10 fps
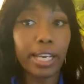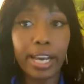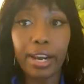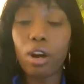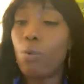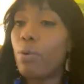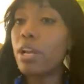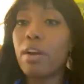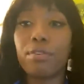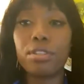care or
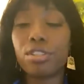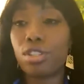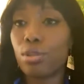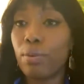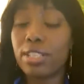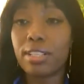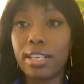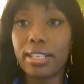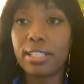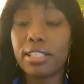whatever the situation
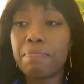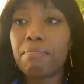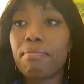is.